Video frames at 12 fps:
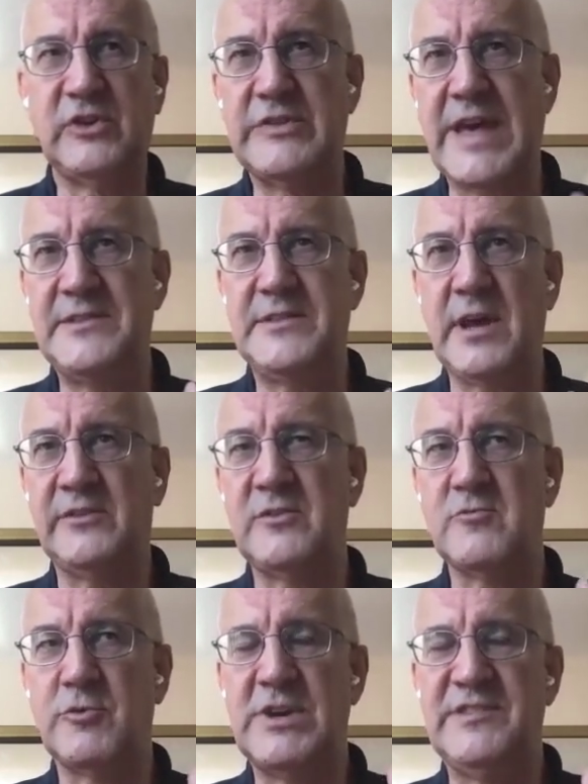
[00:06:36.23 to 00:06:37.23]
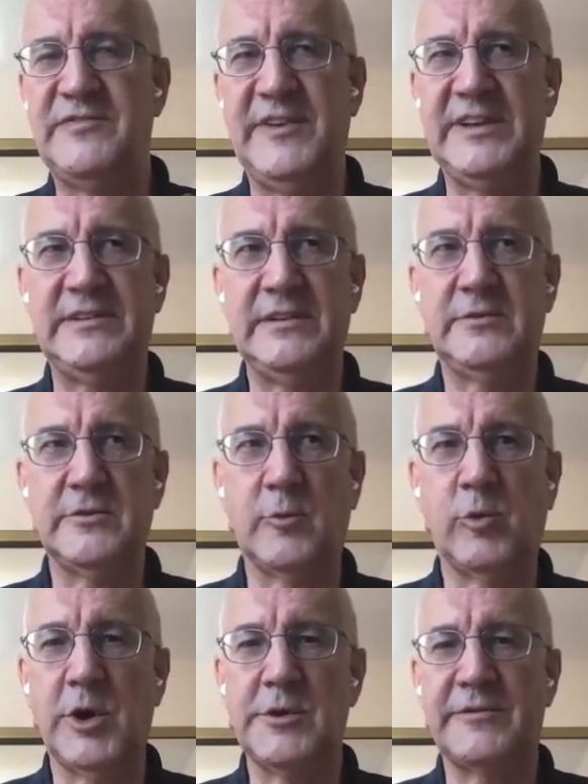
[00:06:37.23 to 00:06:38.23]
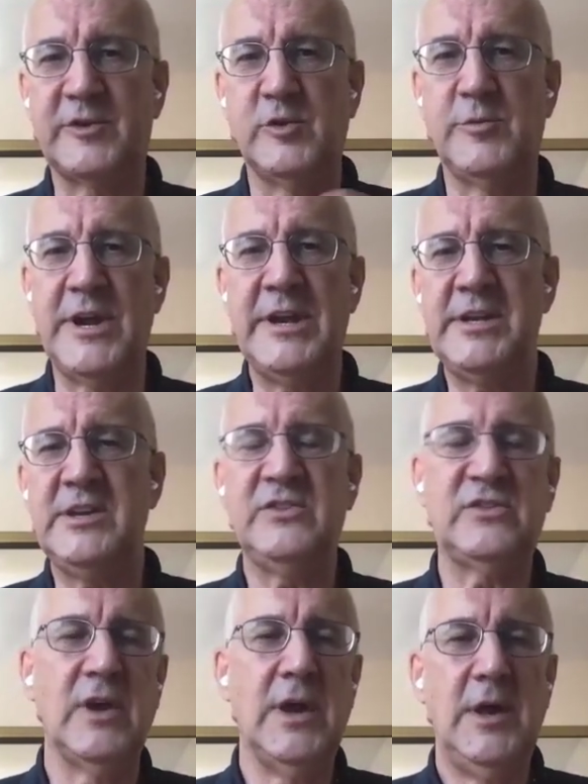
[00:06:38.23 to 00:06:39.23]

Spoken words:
So that doesn't really fit into the world of Kubernetes.